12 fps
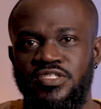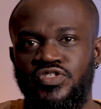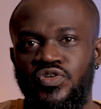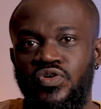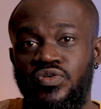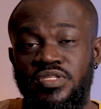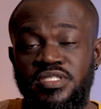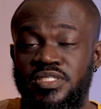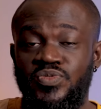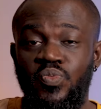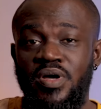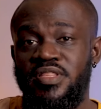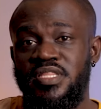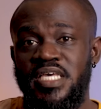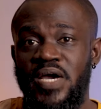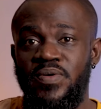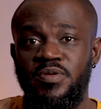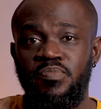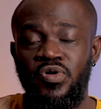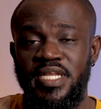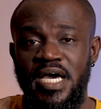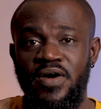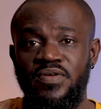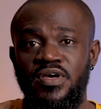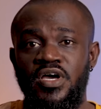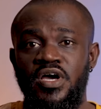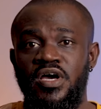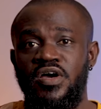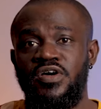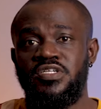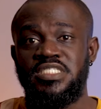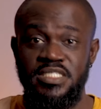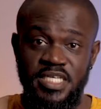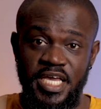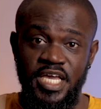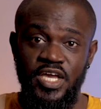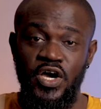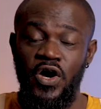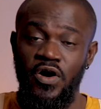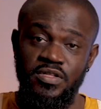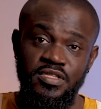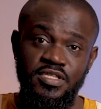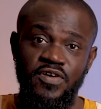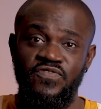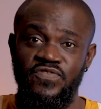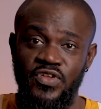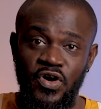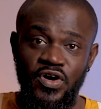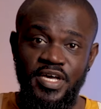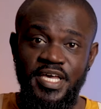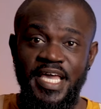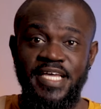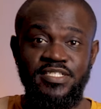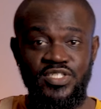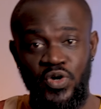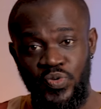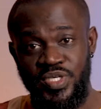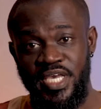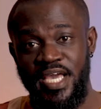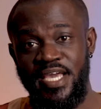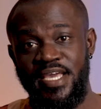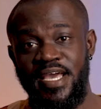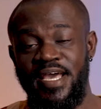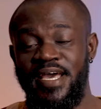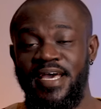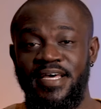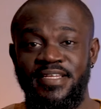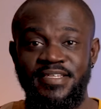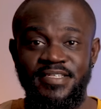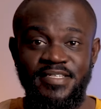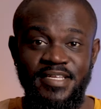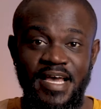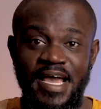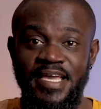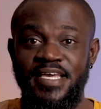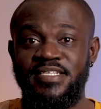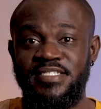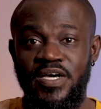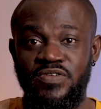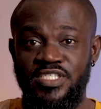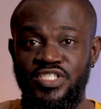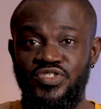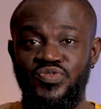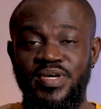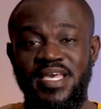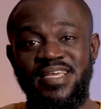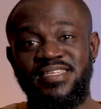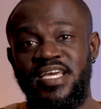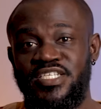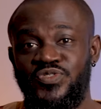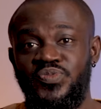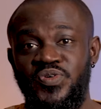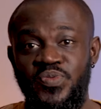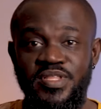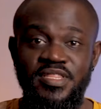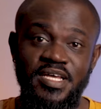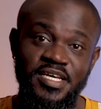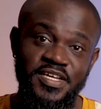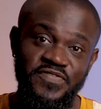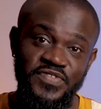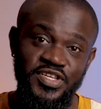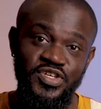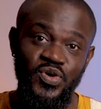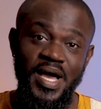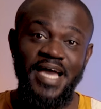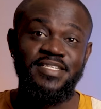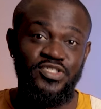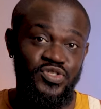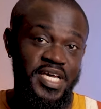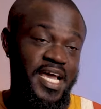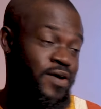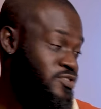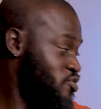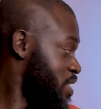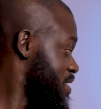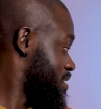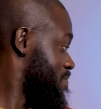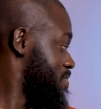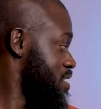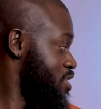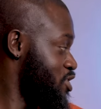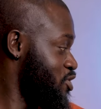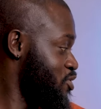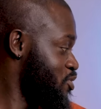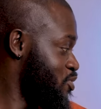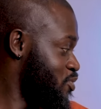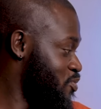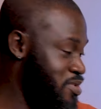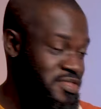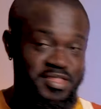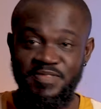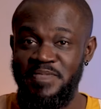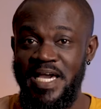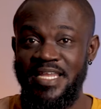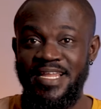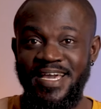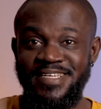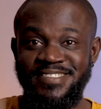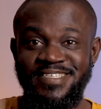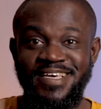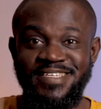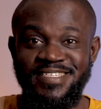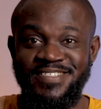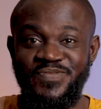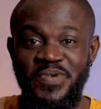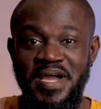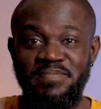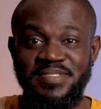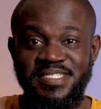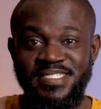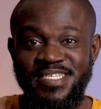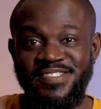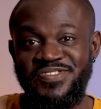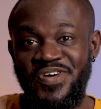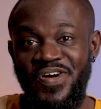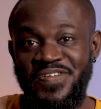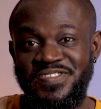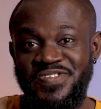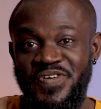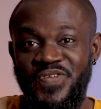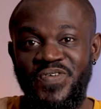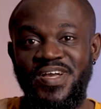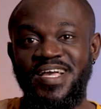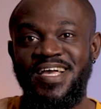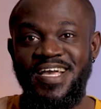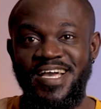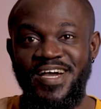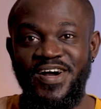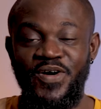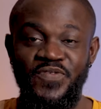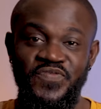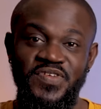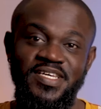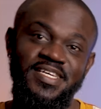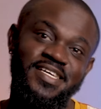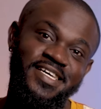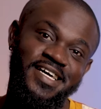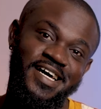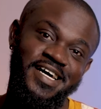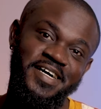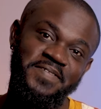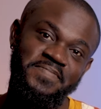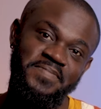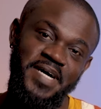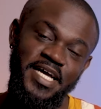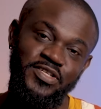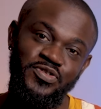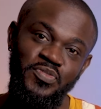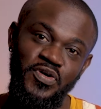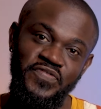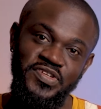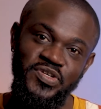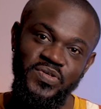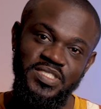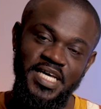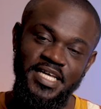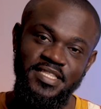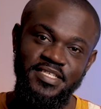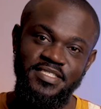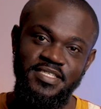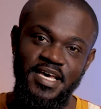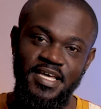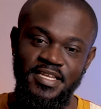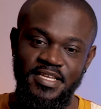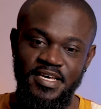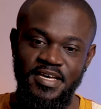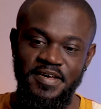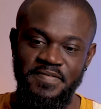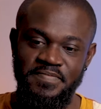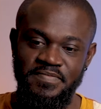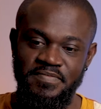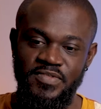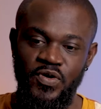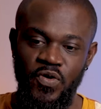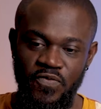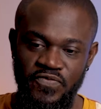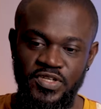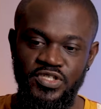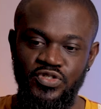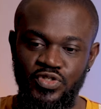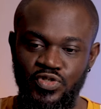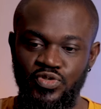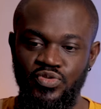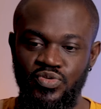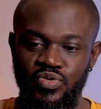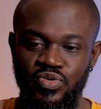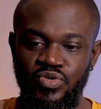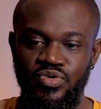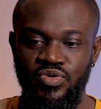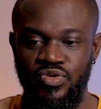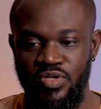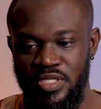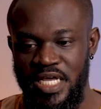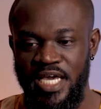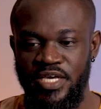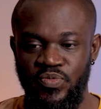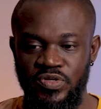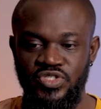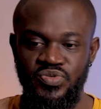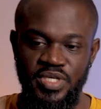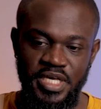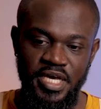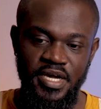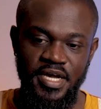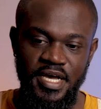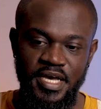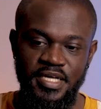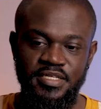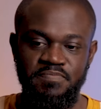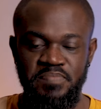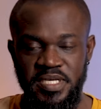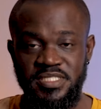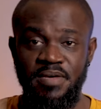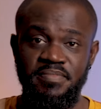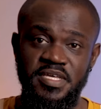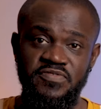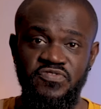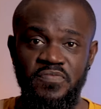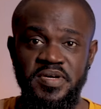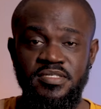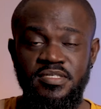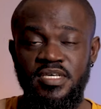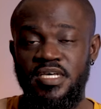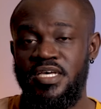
So this is one thing I want to point out today on the vlog. It's okay, and I guess I'll see you again next week with another video. And today I was trying something new with my lights and where I'm sitting to talk. So hopefully I do more videos like this, and hopefully you do like what you hear and pick something from it.